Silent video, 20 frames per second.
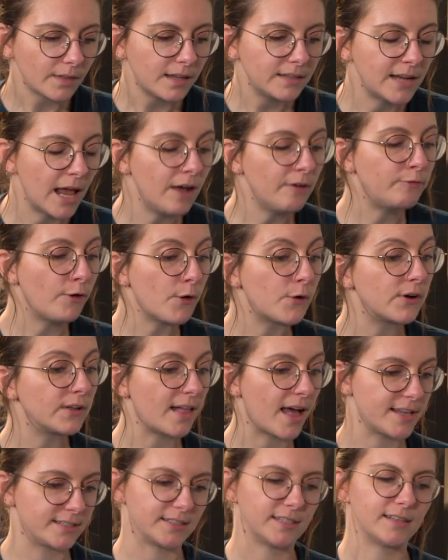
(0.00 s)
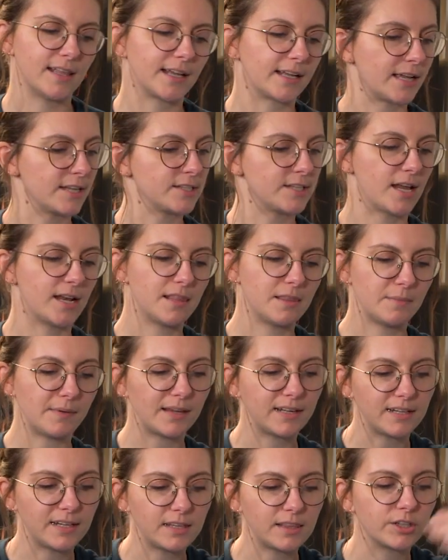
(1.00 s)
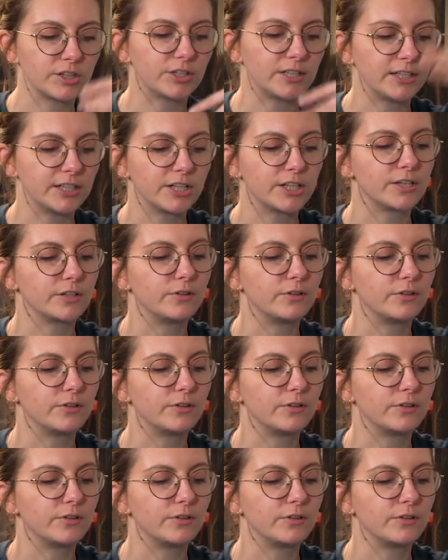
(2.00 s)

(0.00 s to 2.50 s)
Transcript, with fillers: Now vocalizing, like I said in the beginning, they're eerie.